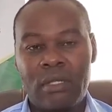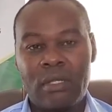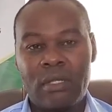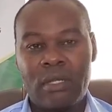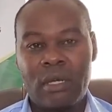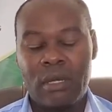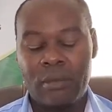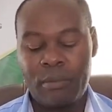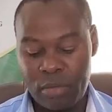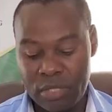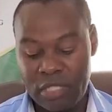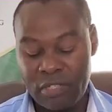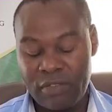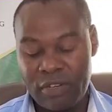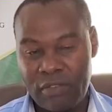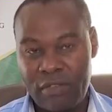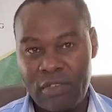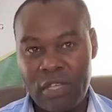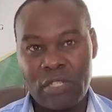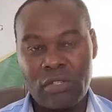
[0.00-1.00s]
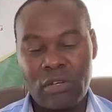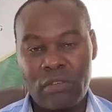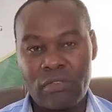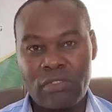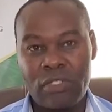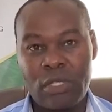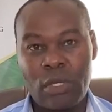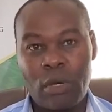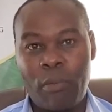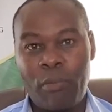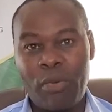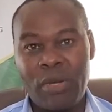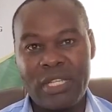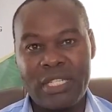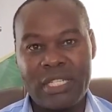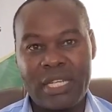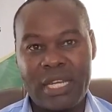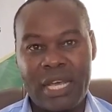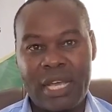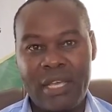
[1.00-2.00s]
a uh, positive deviation of
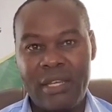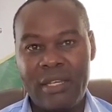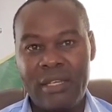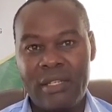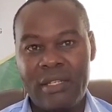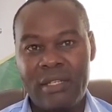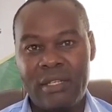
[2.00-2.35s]
0.9